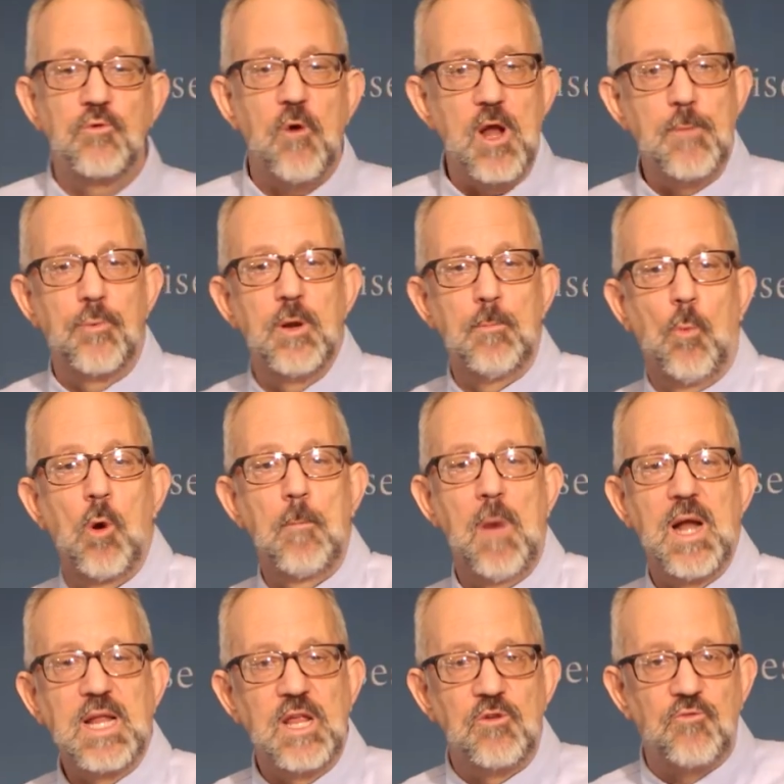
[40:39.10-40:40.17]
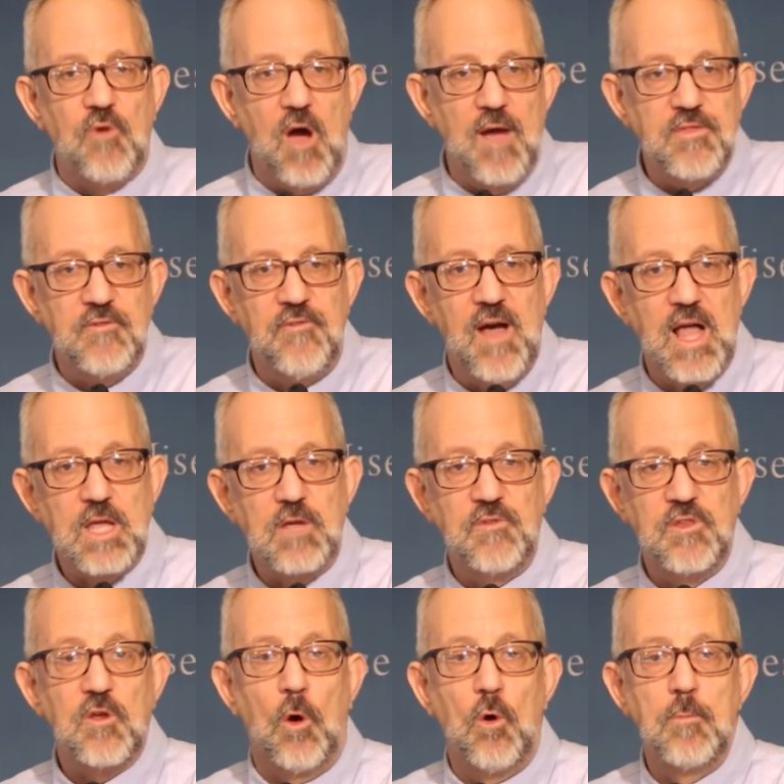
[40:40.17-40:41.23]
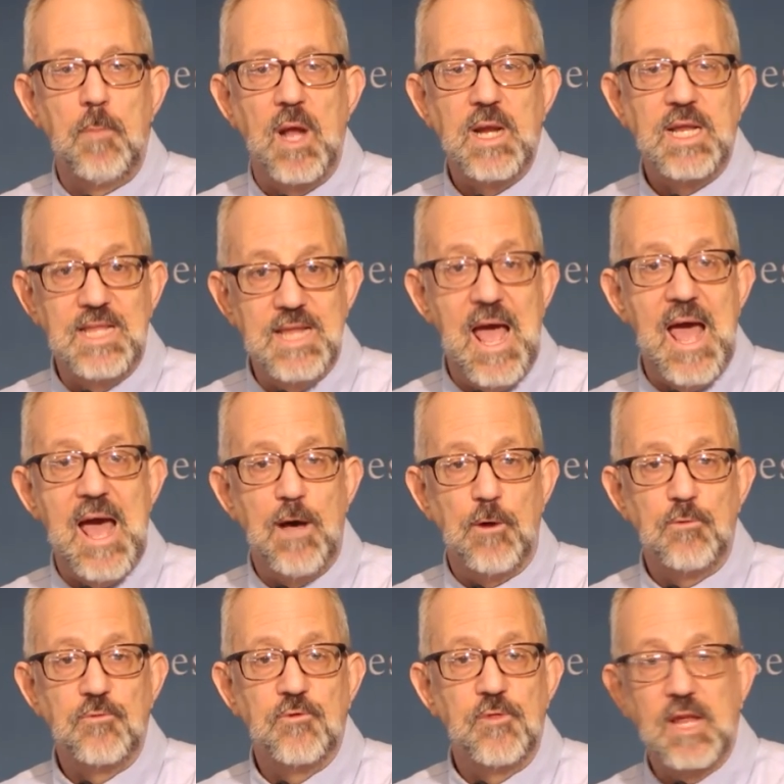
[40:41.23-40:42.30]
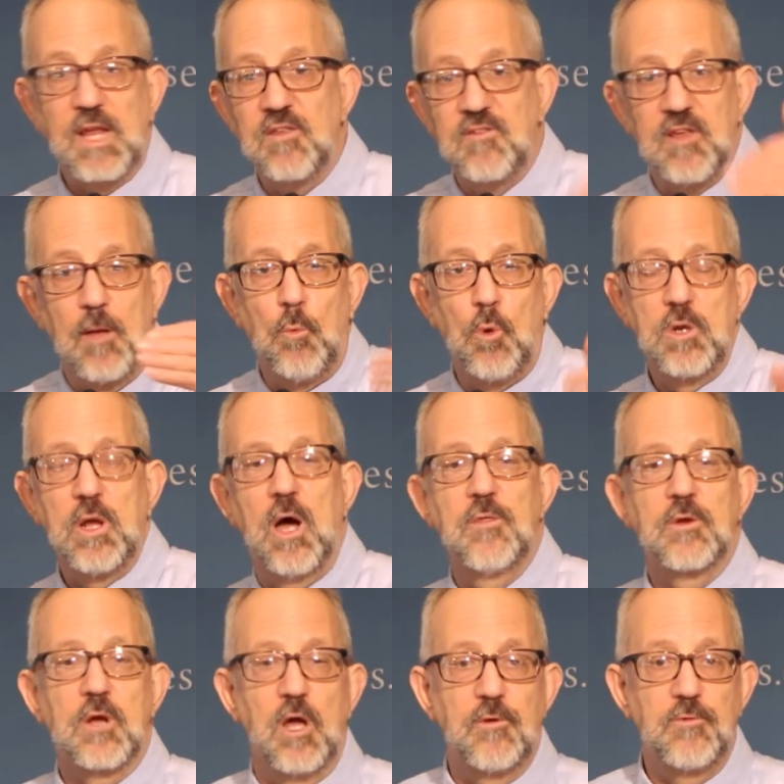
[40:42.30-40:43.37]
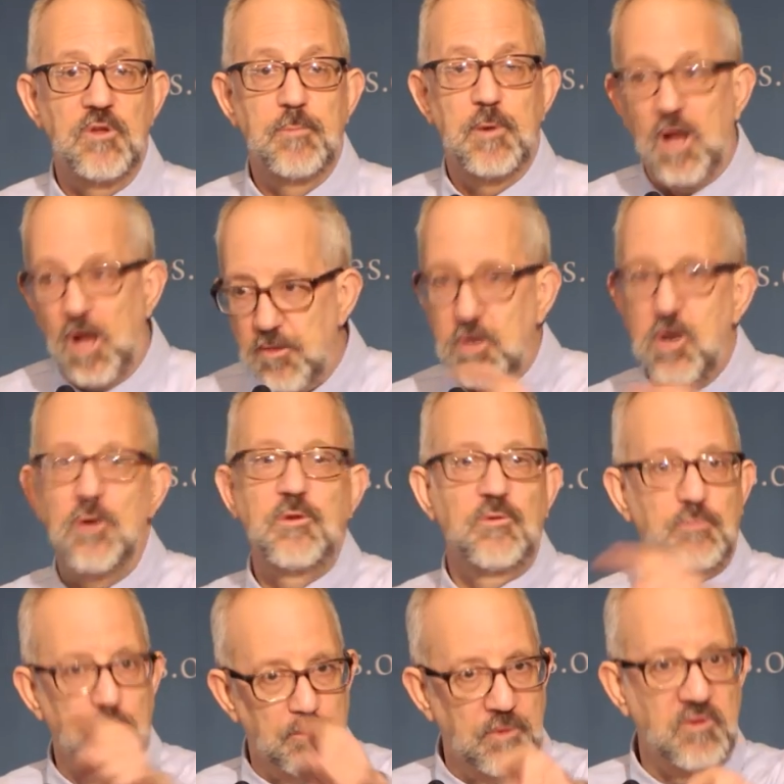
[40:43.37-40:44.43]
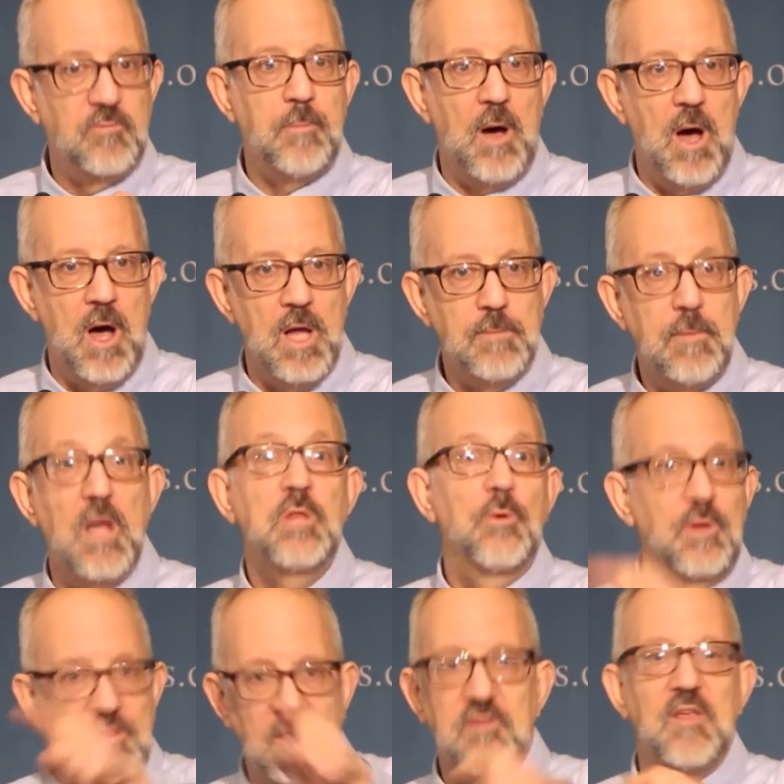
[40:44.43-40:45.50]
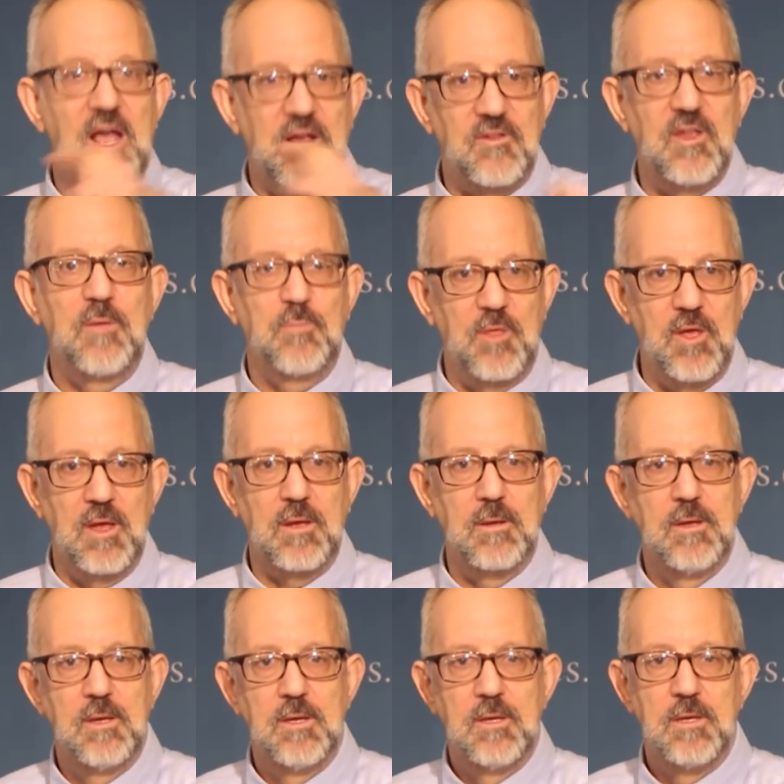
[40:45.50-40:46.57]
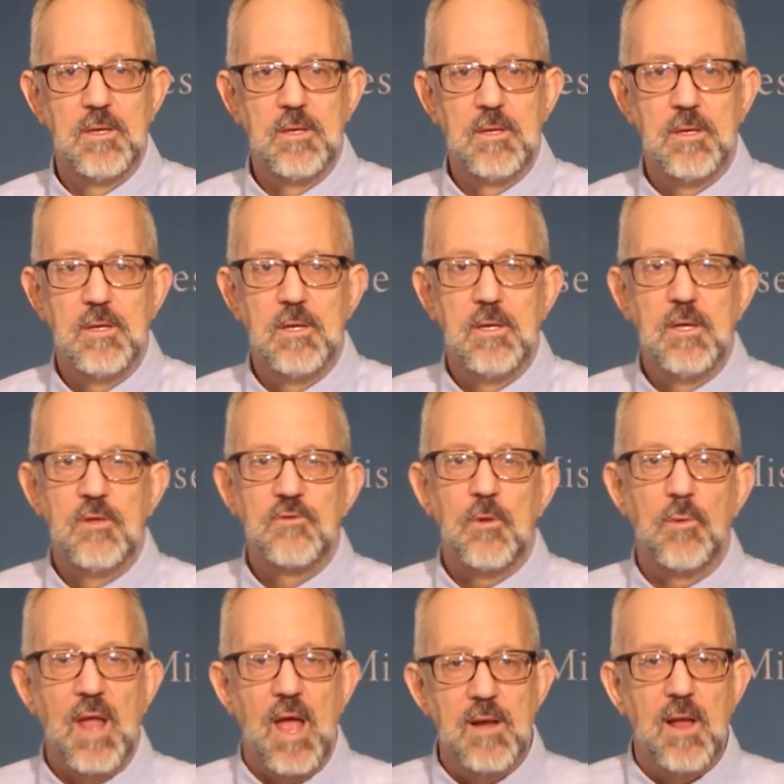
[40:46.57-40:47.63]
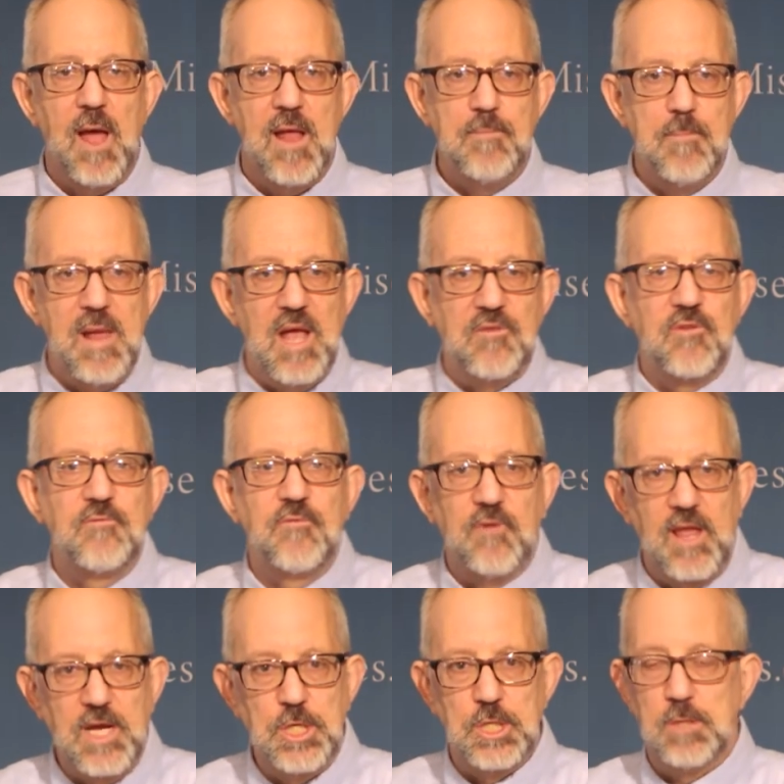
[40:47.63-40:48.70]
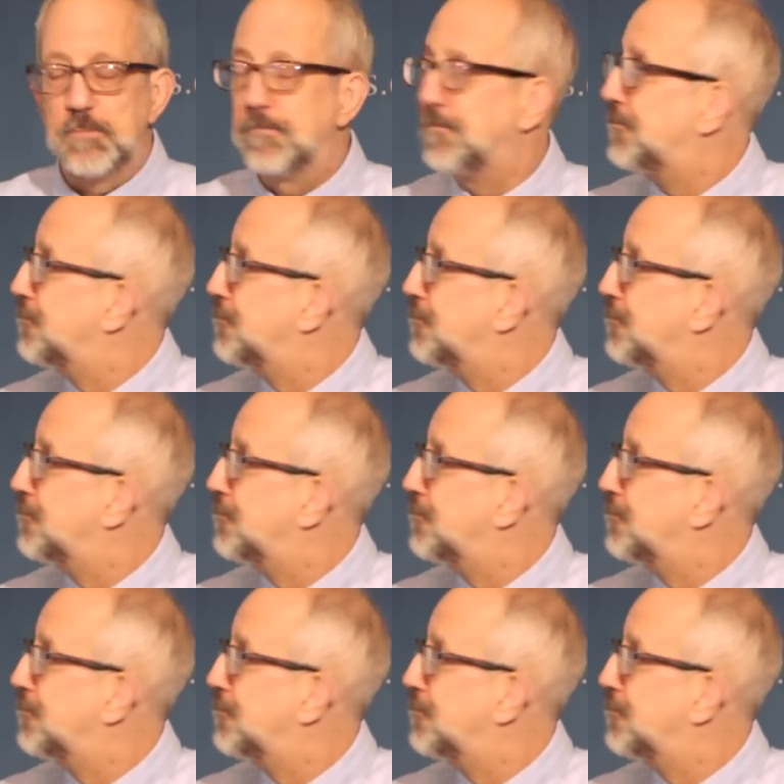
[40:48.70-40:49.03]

would try to print more money and drive the value of its own money down so they could sell more to other countries, but other countries would respond by doing the exact same thing. So we had mass inflation.